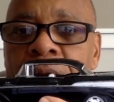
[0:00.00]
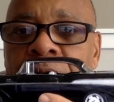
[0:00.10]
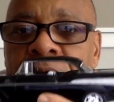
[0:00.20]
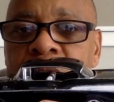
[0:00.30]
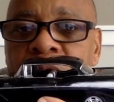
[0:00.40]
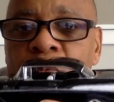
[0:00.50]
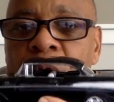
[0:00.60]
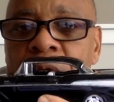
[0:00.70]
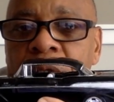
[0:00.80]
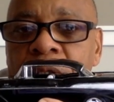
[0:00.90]
This is
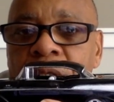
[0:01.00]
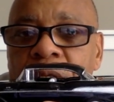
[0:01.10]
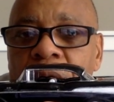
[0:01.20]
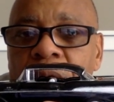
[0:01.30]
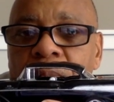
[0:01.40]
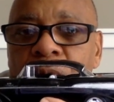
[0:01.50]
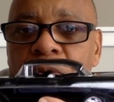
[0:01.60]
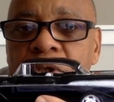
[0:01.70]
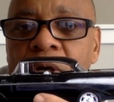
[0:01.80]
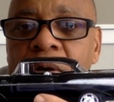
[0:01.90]
one of the
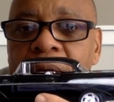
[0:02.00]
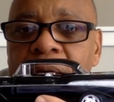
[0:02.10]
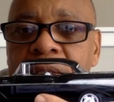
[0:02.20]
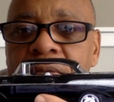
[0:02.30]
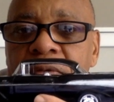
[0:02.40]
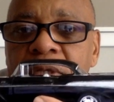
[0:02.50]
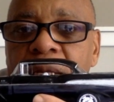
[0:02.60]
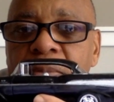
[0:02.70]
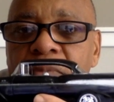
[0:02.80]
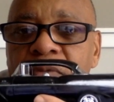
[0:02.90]
most sought after
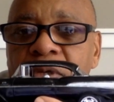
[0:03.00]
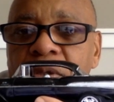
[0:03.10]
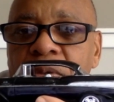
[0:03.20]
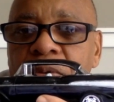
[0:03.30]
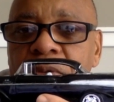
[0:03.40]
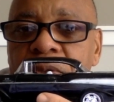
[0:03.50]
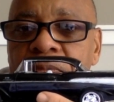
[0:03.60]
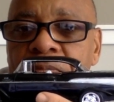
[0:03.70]
type of vehicles.